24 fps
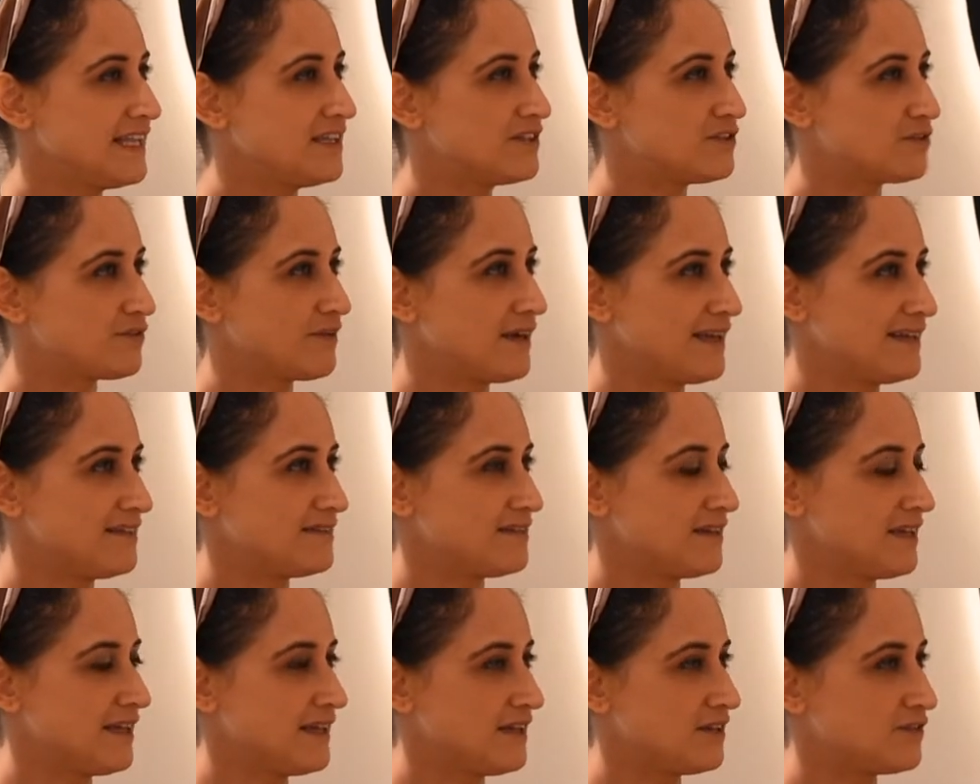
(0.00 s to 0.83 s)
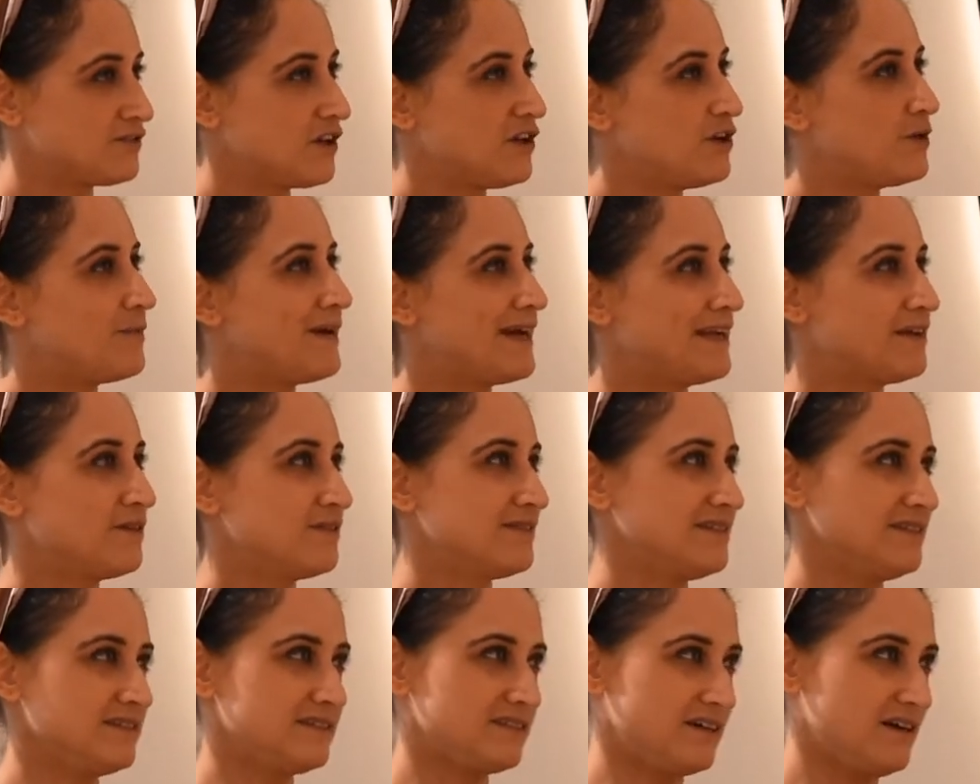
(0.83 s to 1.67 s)
integrating solar panels
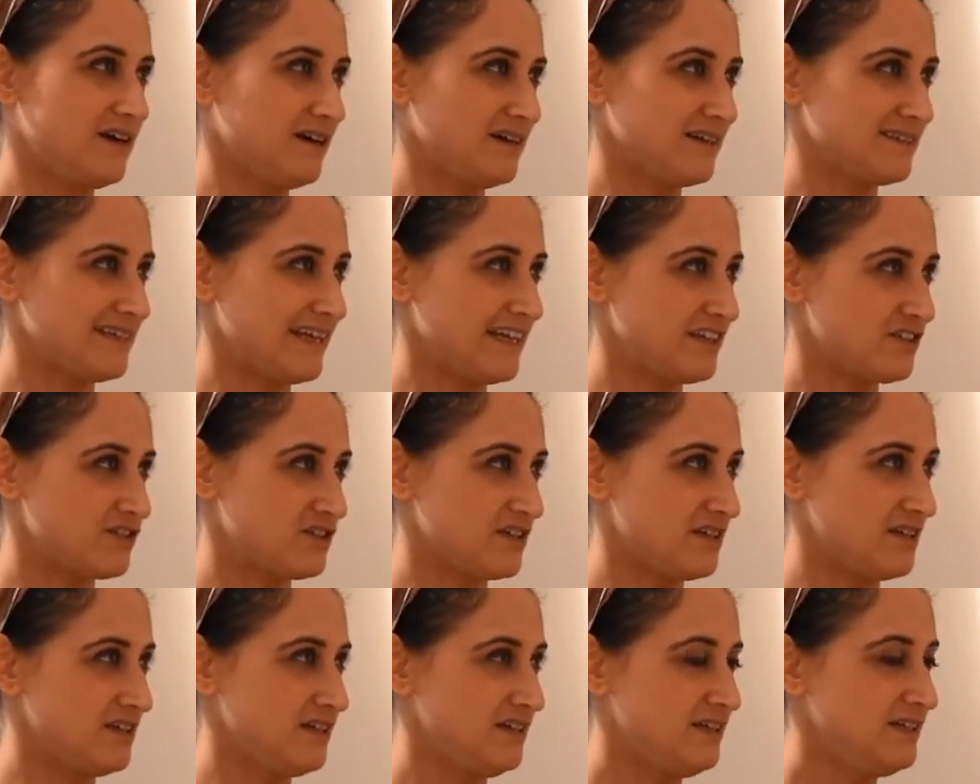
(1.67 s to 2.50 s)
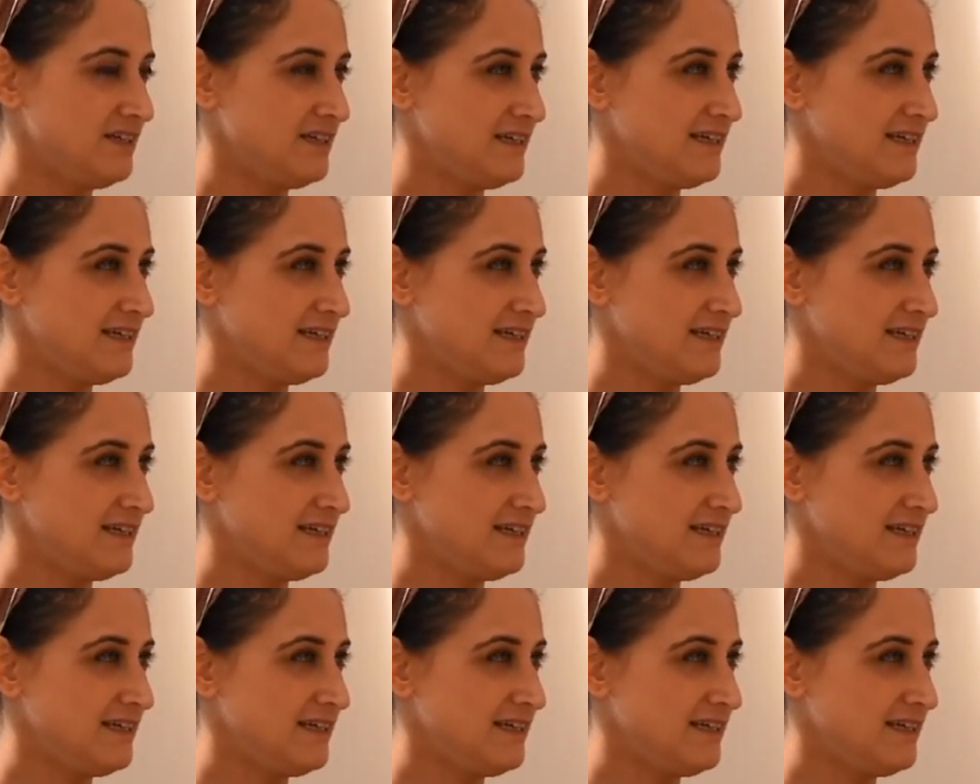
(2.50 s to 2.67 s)
into architecture.